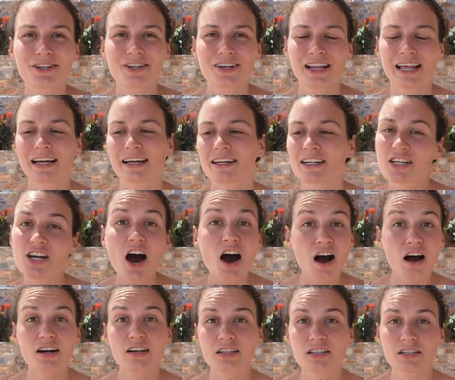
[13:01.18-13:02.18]
to like
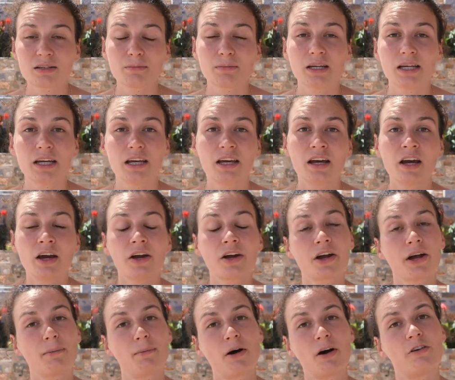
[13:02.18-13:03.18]
talk to me,
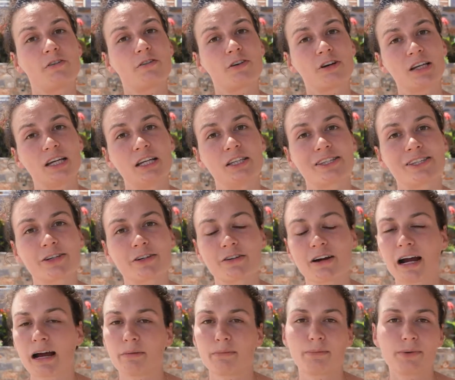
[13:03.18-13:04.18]
come over on
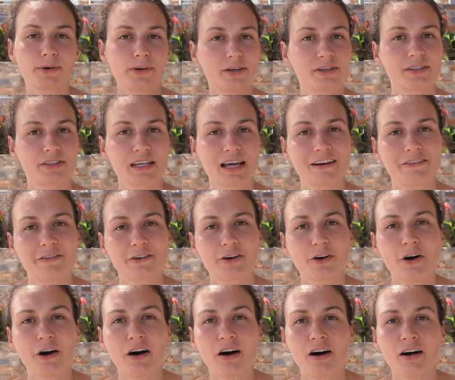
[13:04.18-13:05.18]
Instagram, book yourself a
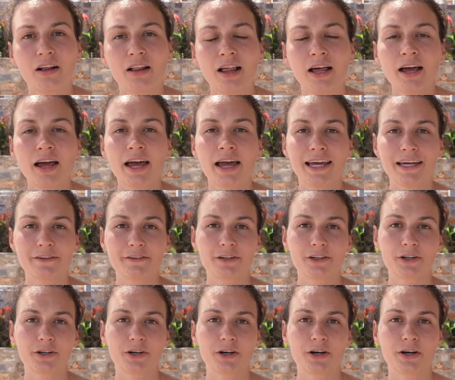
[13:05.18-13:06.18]
call. If
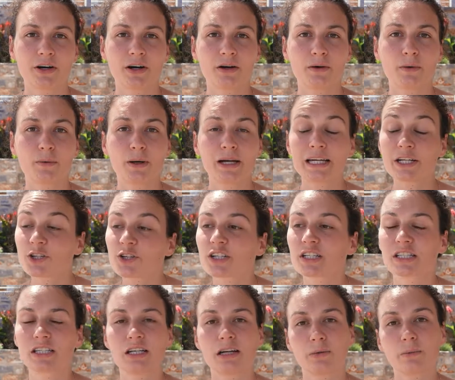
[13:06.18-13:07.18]
you're
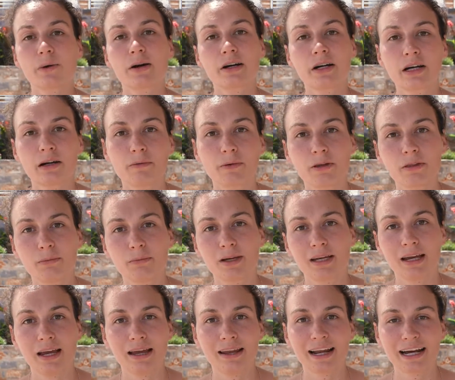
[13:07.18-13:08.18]
interested in working with
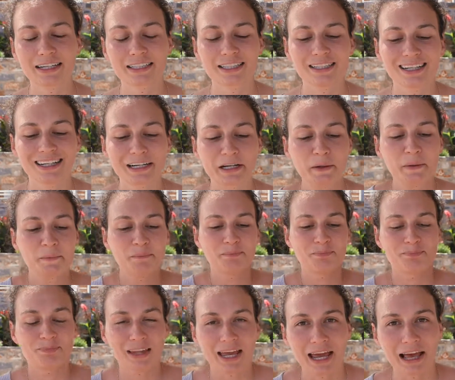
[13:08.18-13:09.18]
me and actually like
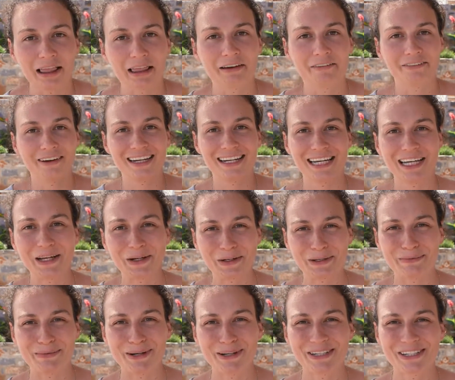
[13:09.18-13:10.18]
elevating your
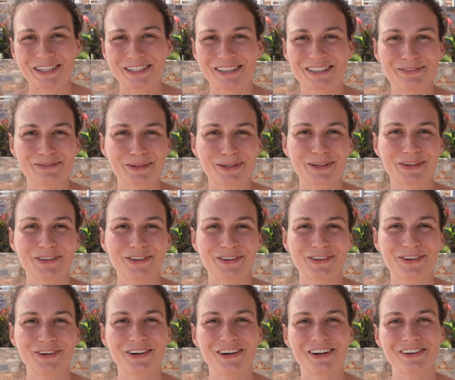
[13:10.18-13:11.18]
emotions and work through
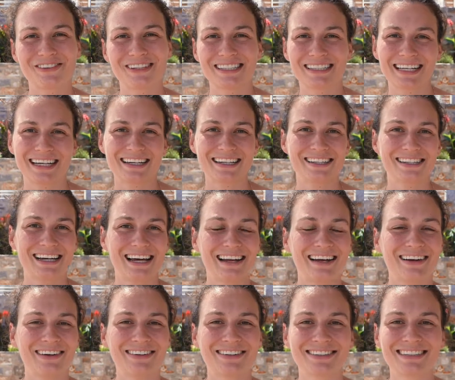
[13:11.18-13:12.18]
all of these like
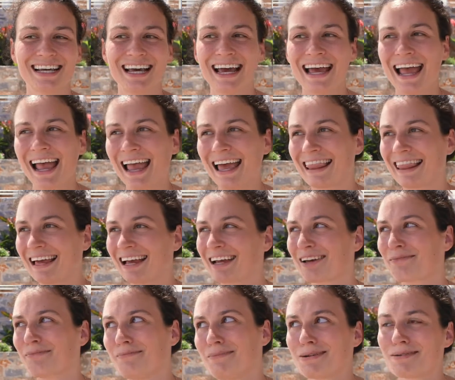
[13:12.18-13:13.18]
shadows and
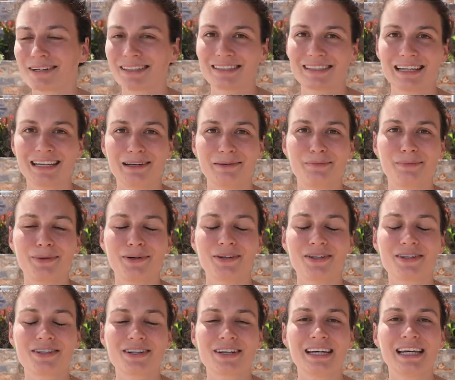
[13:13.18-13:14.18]
like mirrors that you
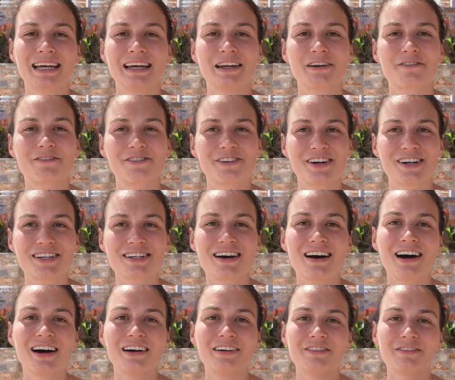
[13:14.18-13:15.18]
put in front
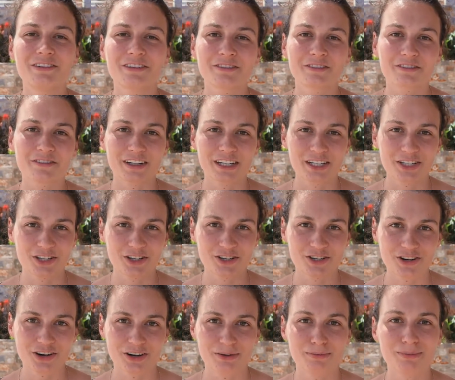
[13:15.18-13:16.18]
of, feel free to
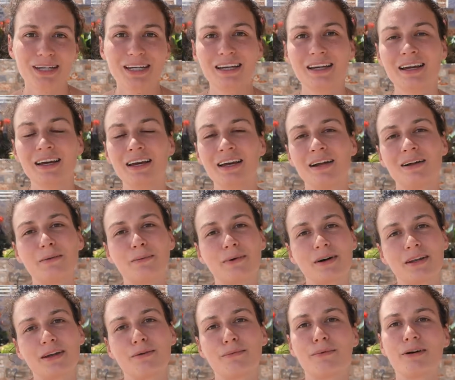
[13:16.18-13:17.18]
join me
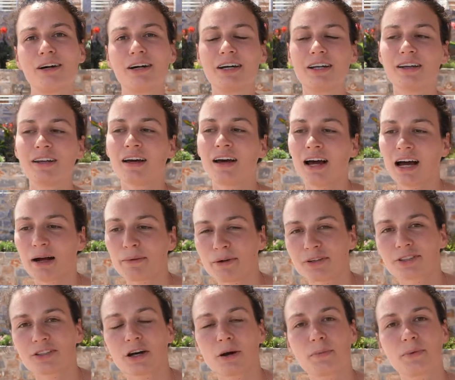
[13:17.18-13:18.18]
one-on-one. I'm
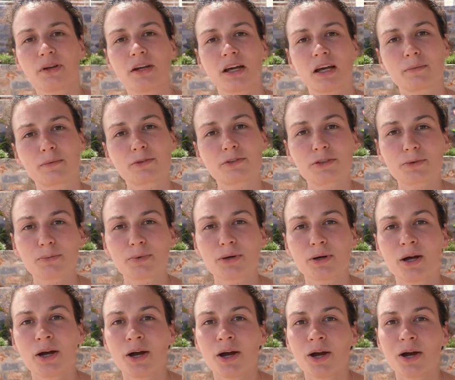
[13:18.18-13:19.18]
also opening up group
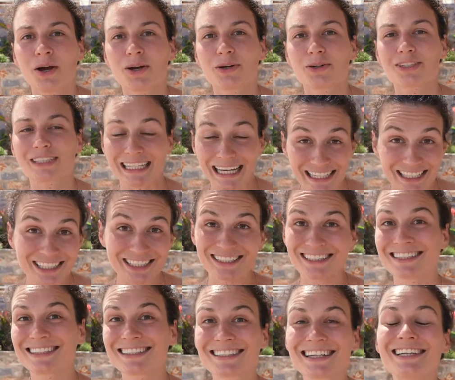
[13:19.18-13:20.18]

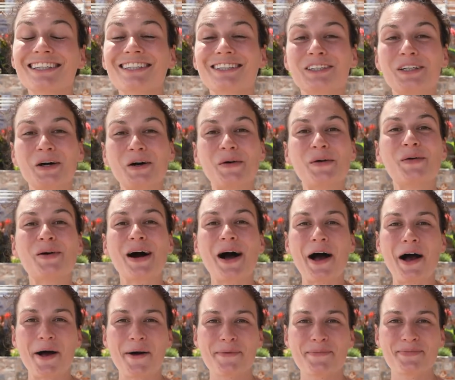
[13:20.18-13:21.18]
sessions, so
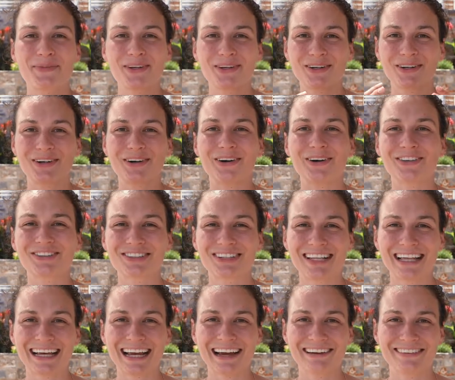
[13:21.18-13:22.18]
you're also
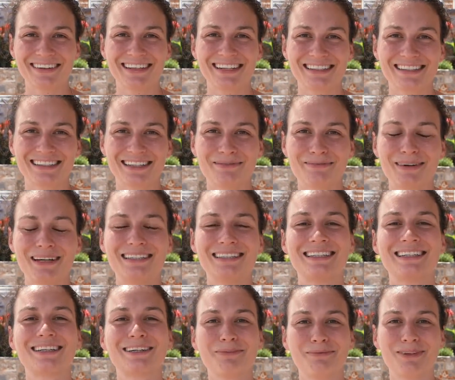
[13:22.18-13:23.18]
like having this
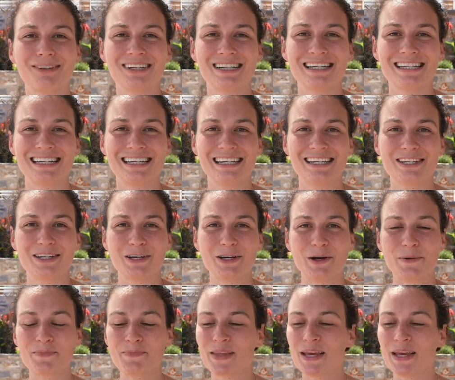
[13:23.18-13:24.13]
amazing community to